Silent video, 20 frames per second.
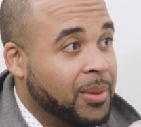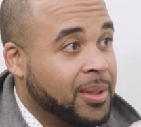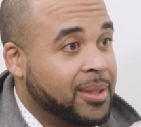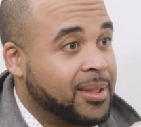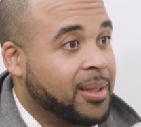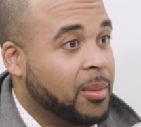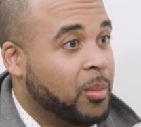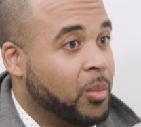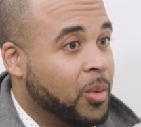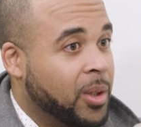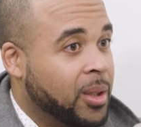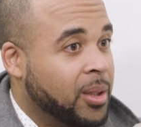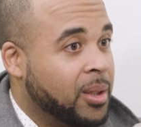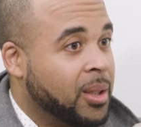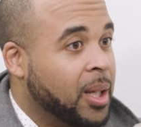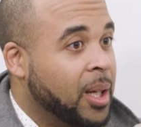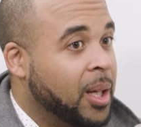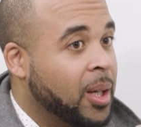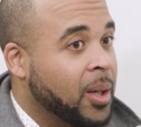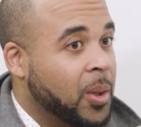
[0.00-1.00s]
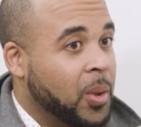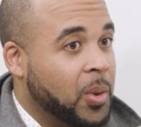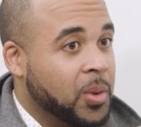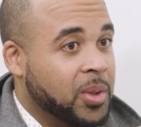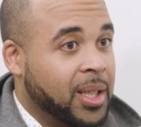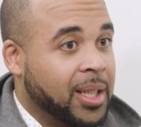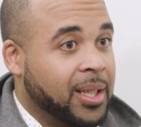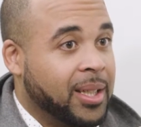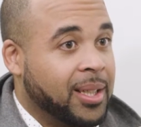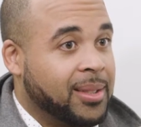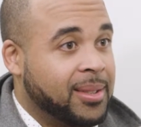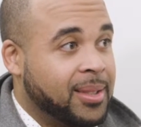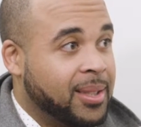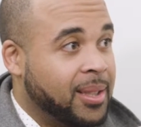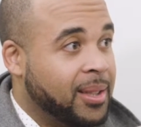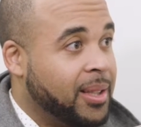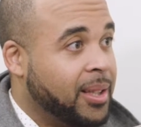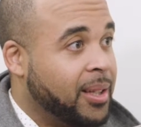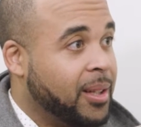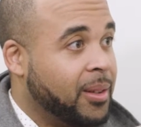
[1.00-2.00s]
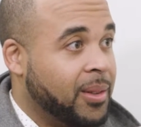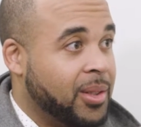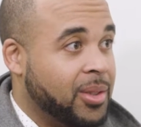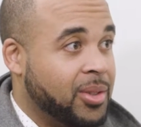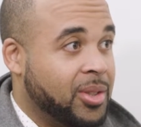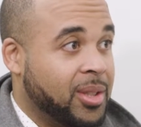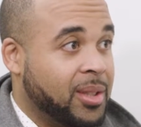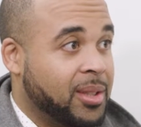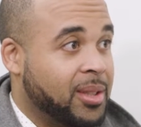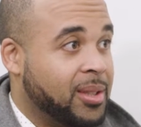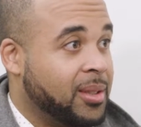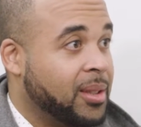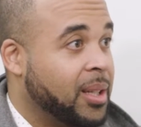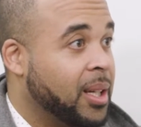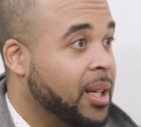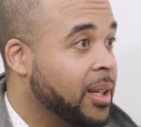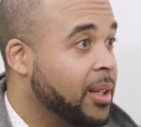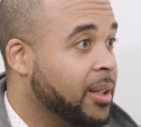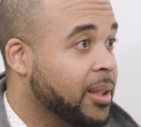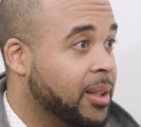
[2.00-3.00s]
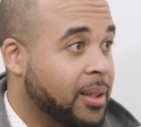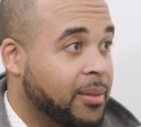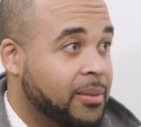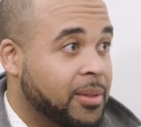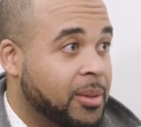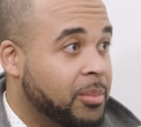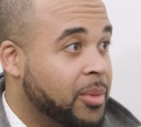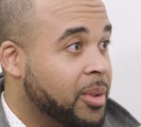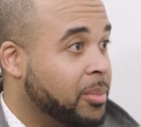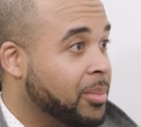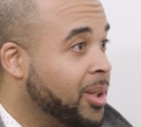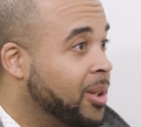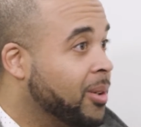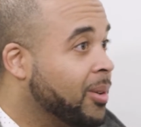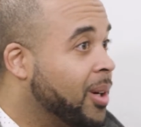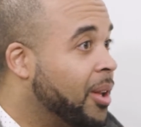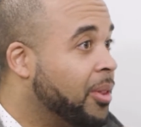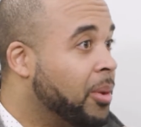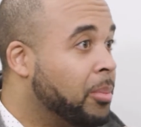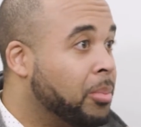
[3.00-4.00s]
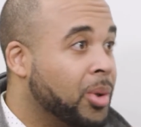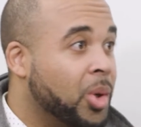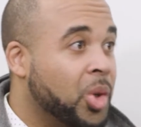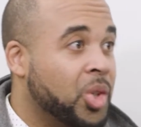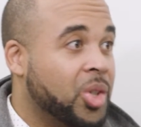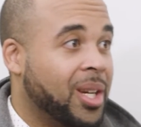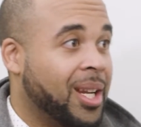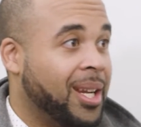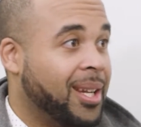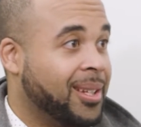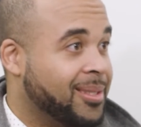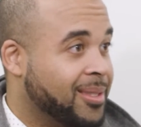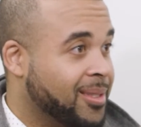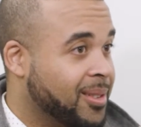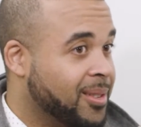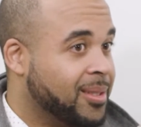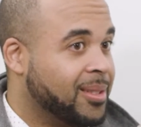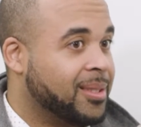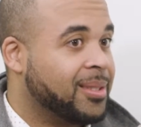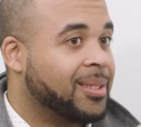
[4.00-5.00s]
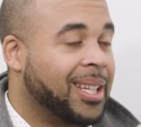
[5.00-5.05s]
They want someone who's not going to sit there and just give them the beat around the bush answers.